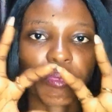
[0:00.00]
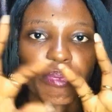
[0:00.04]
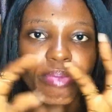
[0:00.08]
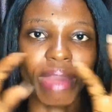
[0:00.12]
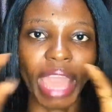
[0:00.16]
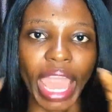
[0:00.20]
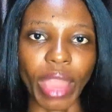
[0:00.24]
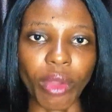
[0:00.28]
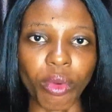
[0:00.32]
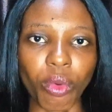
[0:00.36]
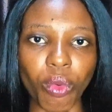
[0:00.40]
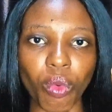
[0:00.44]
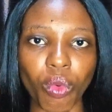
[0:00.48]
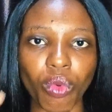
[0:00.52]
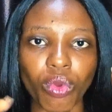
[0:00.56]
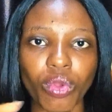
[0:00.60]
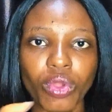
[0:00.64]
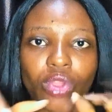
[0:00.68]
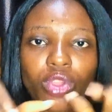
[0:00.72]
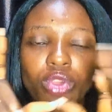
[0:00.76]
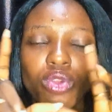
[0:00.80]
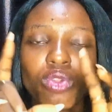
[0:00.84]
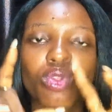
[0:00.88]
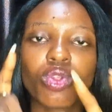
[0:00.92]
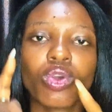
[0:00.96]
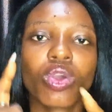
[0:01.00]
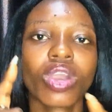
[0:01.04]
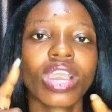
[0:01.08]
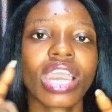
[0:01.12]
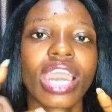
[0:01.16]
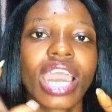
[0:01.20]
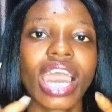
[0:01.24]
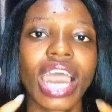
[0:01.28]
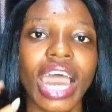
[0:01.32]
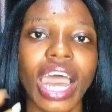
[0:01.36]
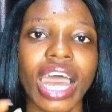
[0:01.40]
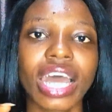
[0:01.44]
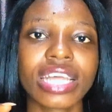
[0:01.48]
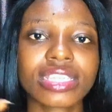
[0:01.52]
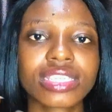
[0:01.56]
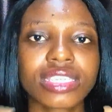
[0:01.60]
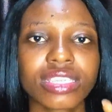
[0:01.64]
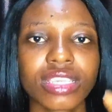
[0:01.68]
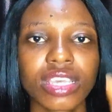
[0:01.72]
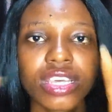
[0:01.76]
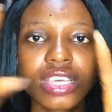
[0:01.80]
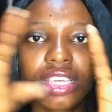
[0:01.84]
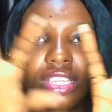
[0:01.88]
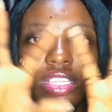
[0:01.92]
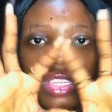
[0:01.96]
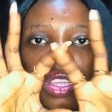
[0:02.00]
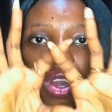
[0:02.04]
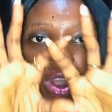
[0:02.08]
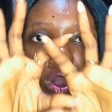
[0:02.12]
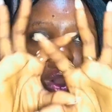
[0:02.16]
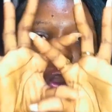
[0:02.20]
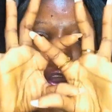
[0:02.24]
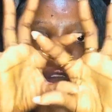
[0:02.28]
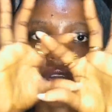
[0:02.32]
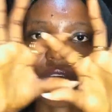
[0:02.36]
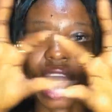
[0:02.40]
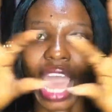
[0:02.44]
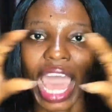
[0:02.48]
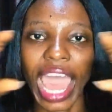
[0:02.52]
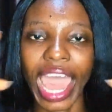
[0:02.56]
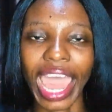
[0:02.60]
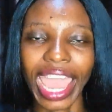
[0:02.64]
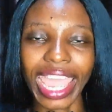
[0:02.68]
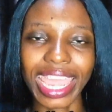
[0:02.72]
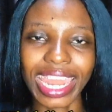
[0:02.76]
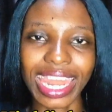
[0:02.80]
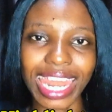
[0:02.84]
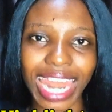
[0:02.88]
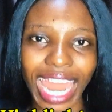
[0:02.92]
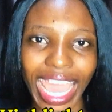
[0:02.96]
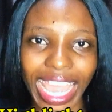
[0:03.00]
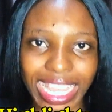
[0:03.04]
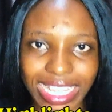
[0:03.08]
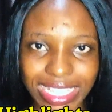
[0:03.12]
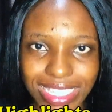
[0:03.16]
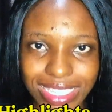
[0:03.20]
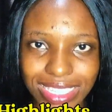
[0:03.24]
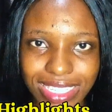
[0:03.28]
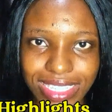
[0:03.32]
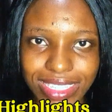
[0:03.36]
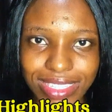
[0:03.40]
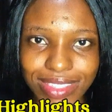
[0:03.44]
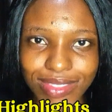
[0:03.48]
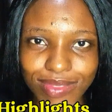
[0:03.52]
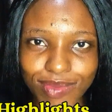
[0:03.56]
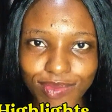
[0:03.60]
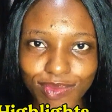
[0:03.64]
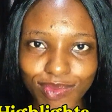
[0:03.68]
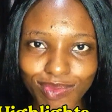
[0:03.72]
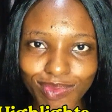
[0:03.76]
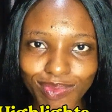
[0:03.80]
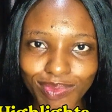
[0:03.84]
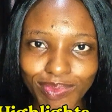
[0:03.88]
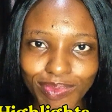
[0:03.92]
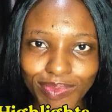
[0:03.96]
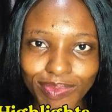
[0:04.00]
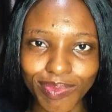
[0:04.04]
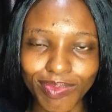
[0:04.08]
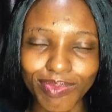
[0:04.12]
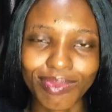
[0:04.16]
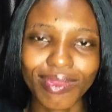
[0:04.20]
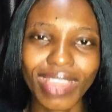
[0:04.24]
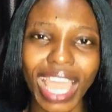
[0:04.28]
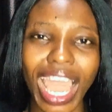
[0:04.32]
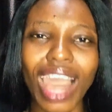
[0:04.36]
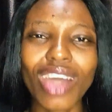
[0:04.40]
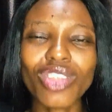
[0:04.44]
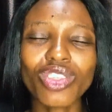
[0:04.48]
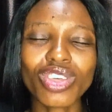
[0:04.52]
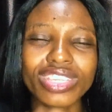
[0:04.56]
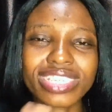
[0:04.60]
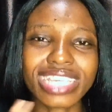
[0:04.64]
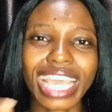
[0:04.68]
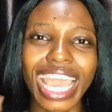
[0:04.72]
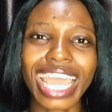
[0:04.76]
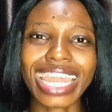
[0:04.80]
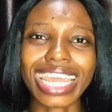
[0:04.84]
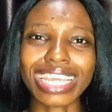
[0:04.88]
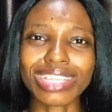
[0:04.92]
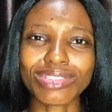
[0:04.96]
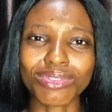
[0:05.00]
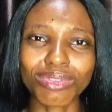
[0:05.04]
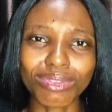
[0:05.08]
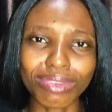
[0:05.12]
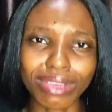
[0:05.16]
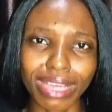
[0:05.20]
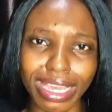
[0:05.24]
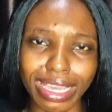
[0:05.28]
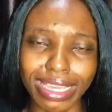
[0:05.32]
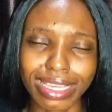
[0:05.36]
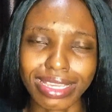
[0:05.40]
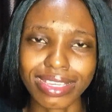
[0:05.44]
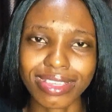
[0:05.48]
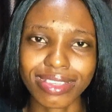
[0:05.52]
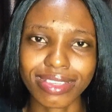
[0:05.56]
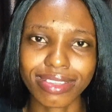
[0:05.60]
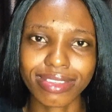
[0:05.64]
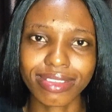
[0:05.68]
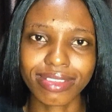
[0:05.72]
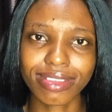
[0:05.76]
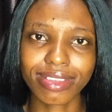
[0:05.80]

the bio, you look at the highlights. How does the highlight look like?